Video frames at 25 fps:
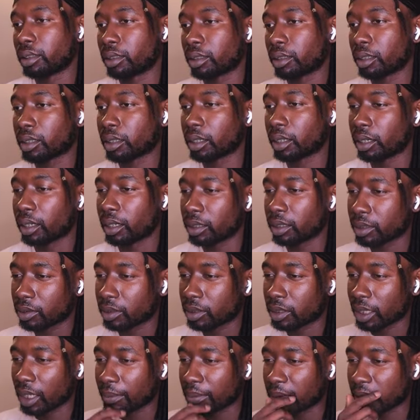Okay, so
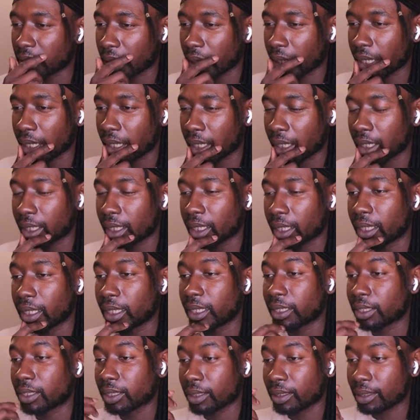chapter 8
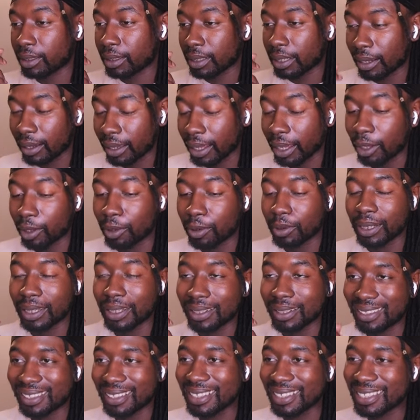is titled
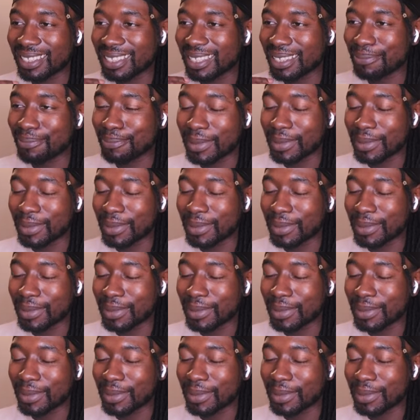"It Doesn't